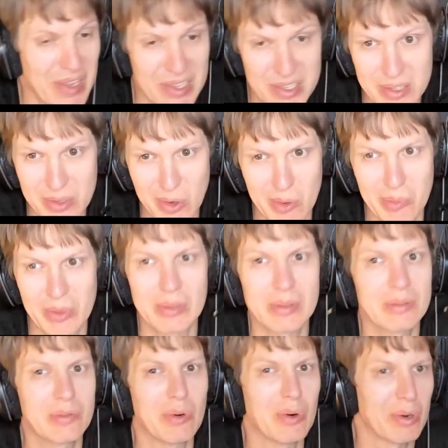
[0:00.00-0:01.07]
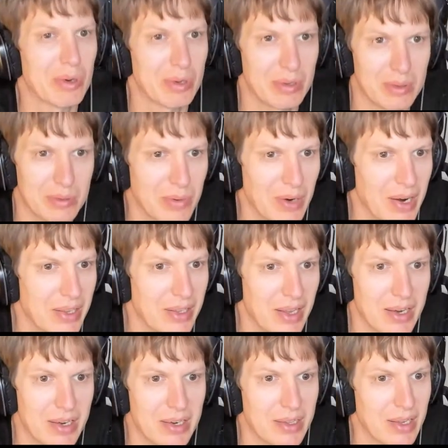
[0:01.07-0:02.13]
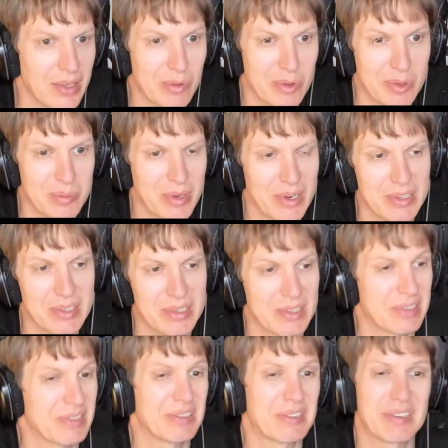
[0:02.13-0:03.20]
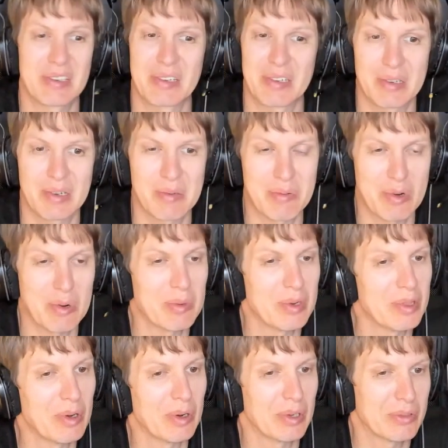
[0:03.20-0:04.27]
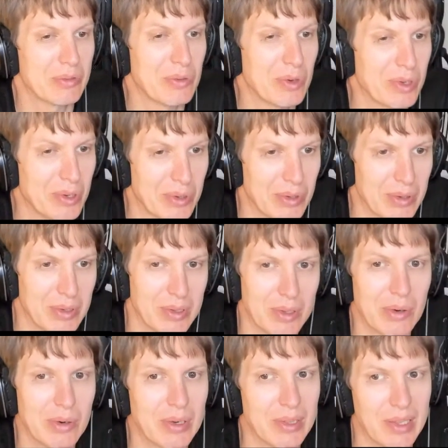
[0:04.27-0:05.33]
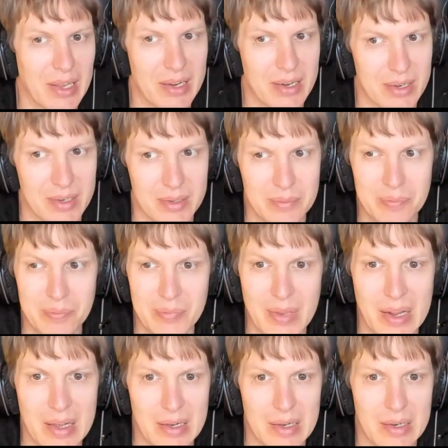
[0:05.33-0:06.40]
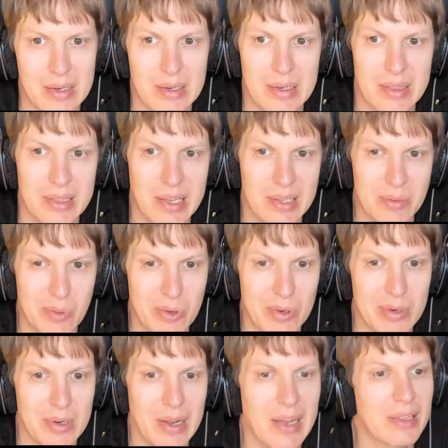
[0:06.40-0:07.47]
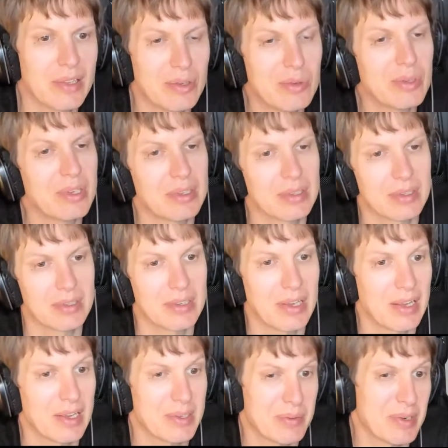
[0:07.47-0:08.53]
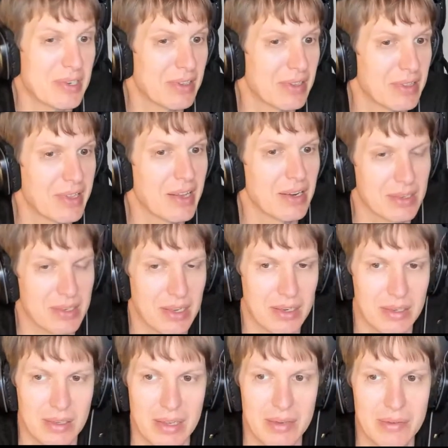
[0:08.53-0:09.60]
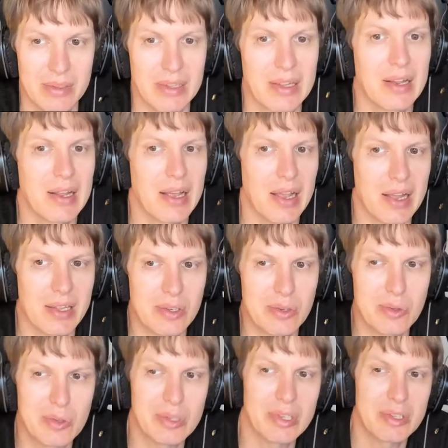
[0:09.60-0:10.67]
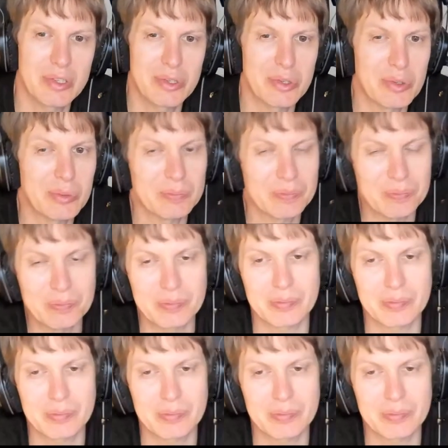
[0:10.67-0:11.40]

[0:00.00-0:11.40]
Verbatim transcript: it's normal for wide area network but it's uh, probably not for your local area uh, network and you need uh, especially in data center level and you need to